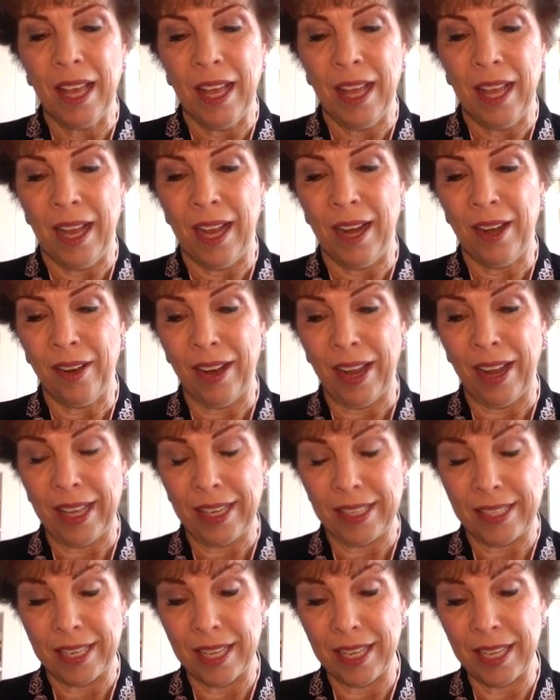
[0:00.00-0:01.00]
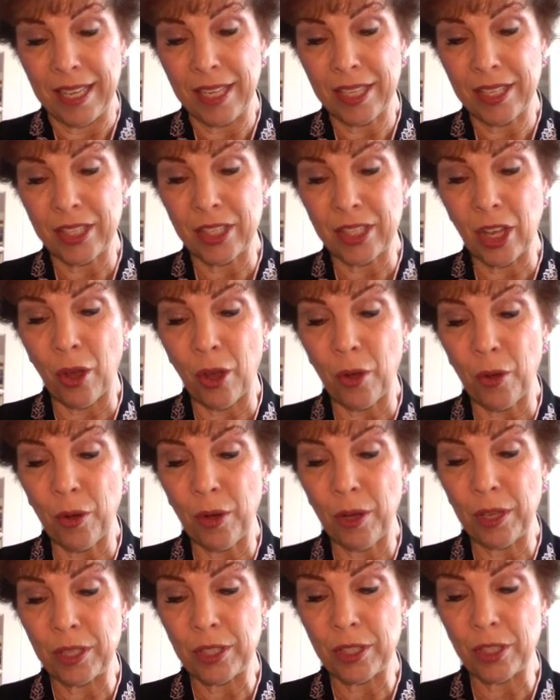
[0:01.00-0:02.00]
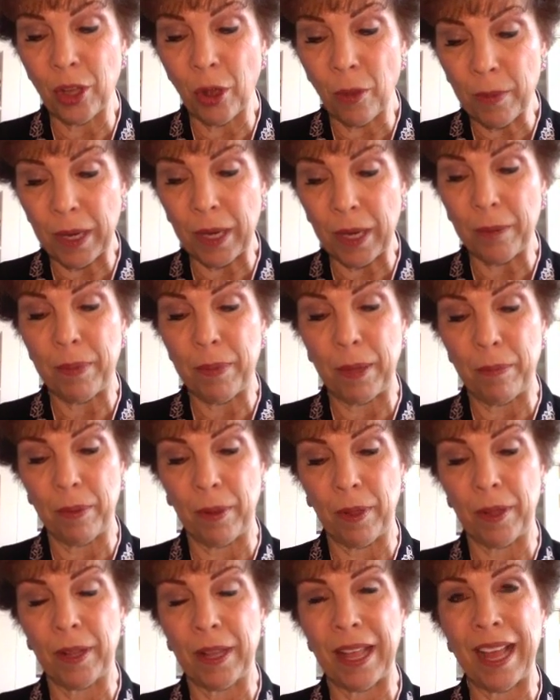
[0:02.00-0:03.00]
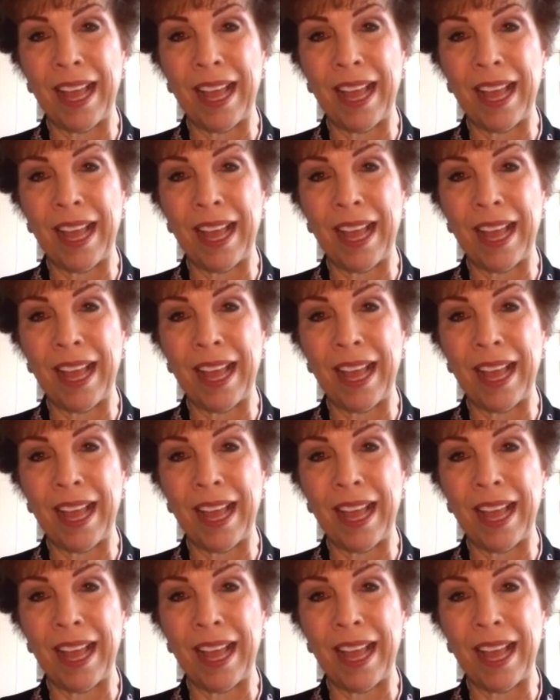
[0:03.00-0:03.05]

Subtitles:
All right. So many people.